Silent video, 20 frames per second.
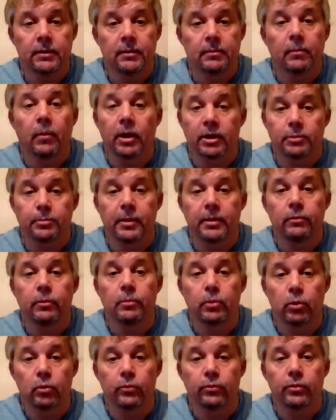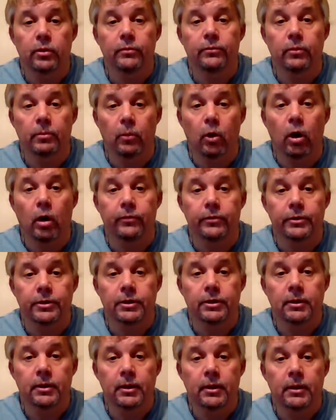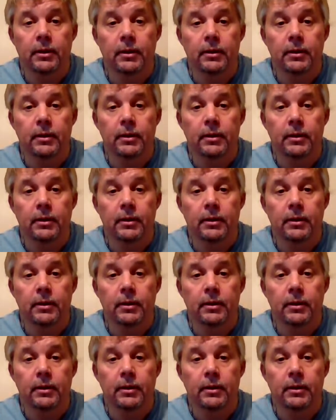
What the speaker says: must be removed from office